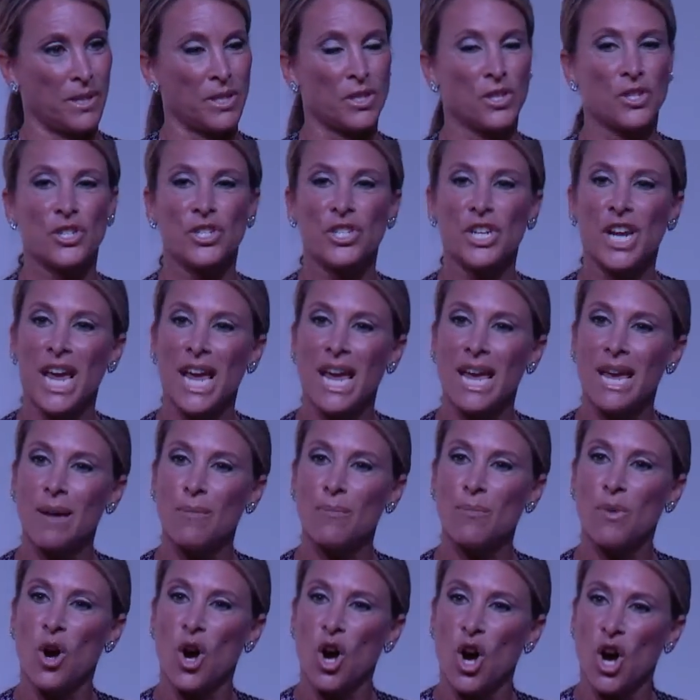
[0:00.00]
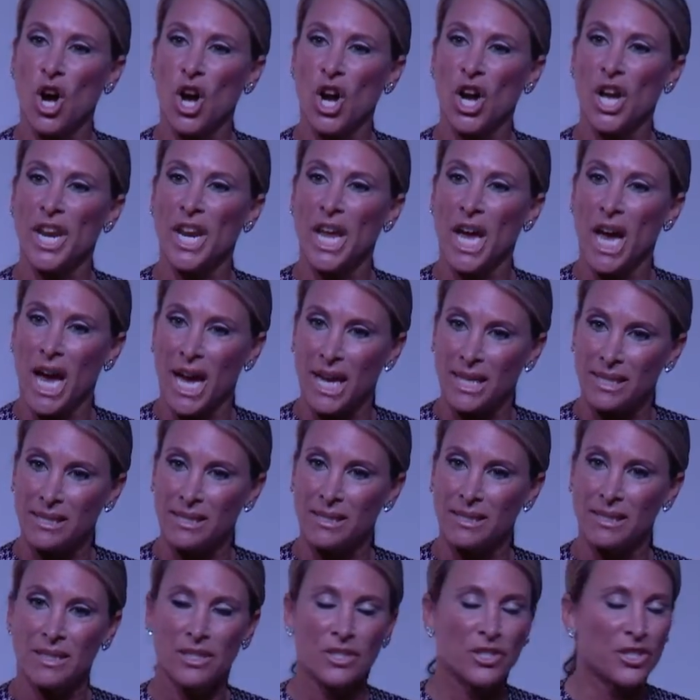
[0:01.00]
Shame on
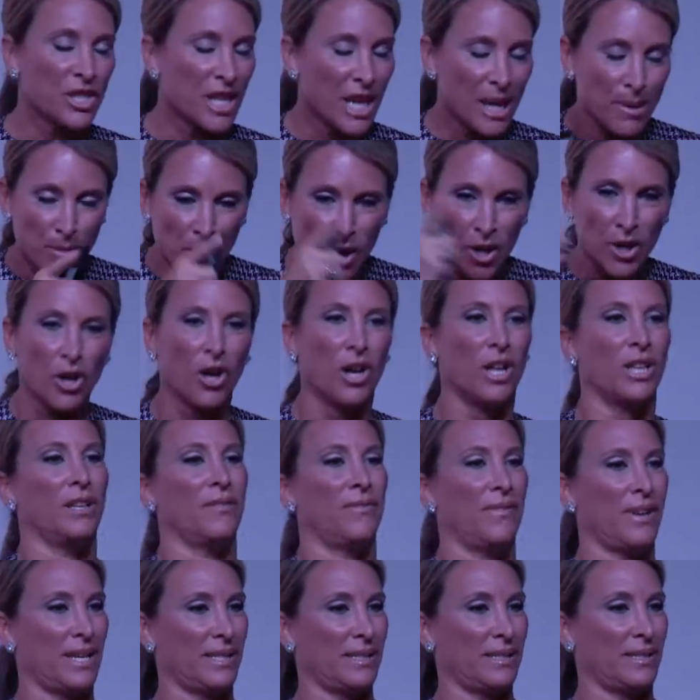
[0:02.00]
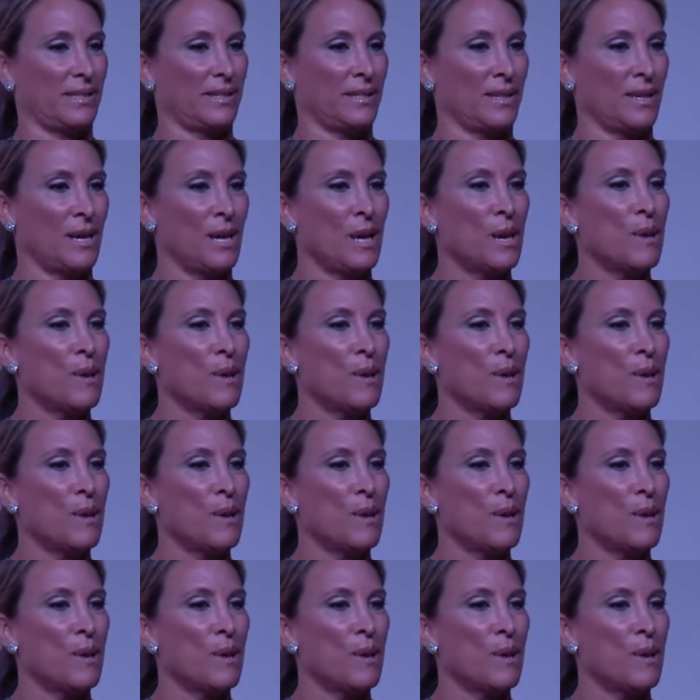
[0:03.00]
us. Shame on all of us.